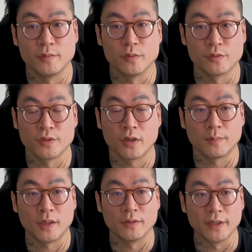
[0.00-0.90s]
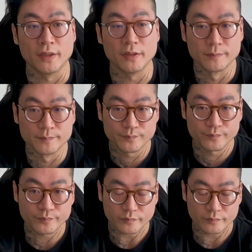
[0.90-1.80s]
which we'll talk about later.
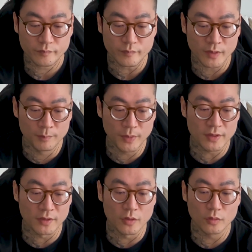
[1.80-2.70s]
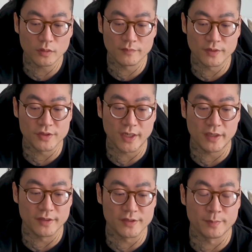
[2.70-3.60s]
But the goal of the
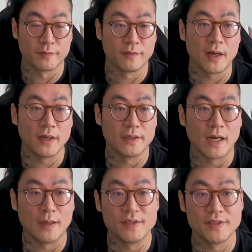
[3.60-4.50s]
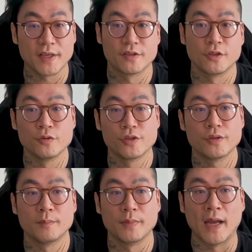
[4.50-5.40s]
chain is to provide IBC execution
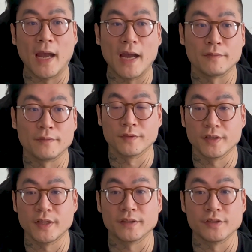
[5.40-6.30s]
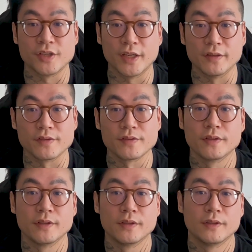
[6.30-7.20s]
on behalf connected chains.
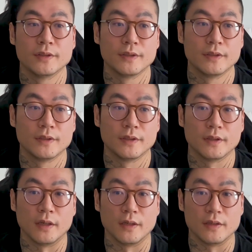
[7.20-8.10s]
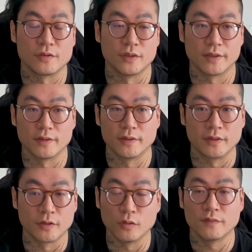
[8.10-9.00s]
So like
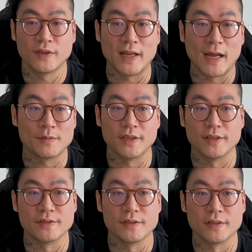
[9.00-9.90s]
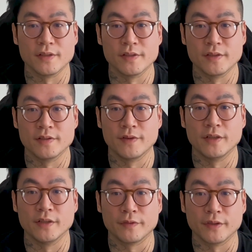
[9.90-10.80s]
the goal of that app chain is
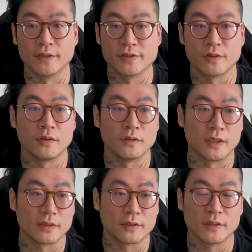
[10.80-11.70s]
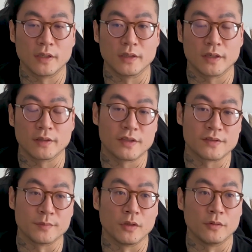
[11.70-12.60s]
very different. It's all
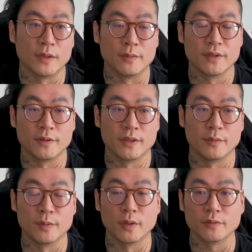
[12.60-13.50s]
custom code that we wrote